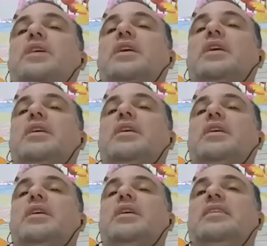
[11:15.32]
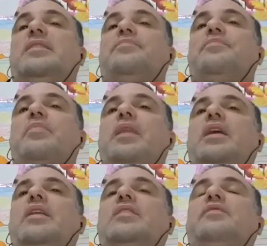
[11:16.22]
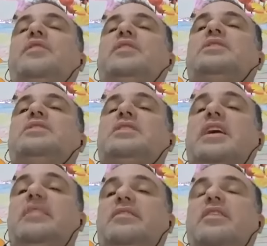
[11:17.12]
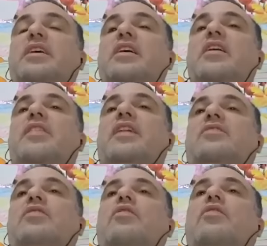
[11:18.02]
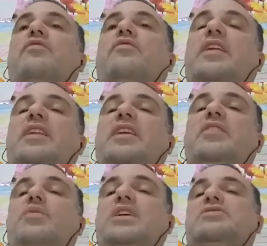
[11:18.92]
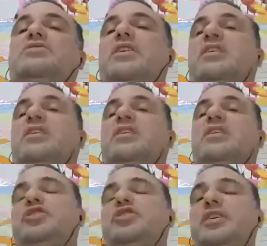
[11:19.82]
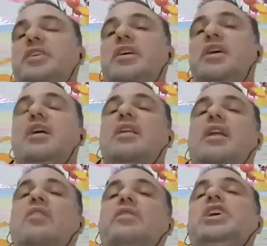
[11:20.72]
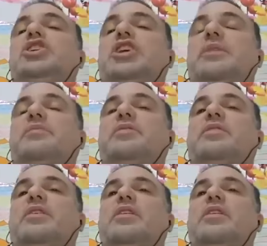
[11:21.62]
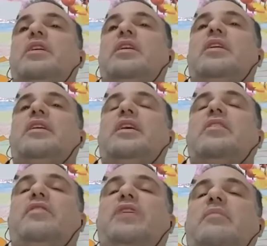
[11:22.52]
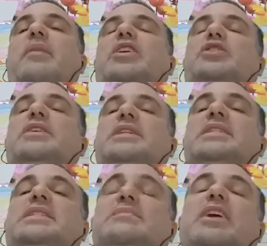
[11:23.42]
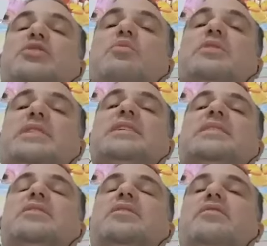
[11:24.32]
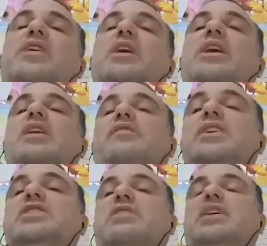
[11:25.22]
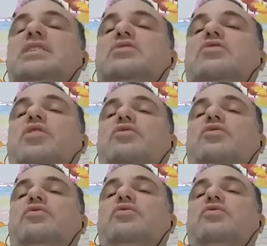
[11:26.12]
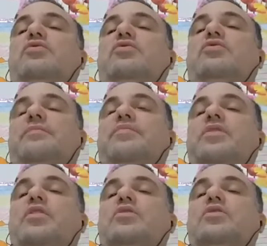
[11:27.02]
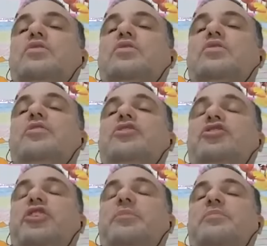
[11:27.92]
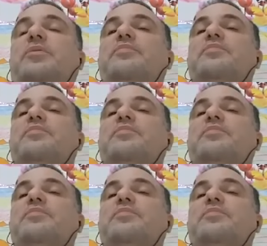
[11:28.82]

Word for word: um, kill them in a different state that are friendly with Israel officially. Now, Egypt uh, is very much is much more sensitive. If Israel is going to kill those people in Egypt,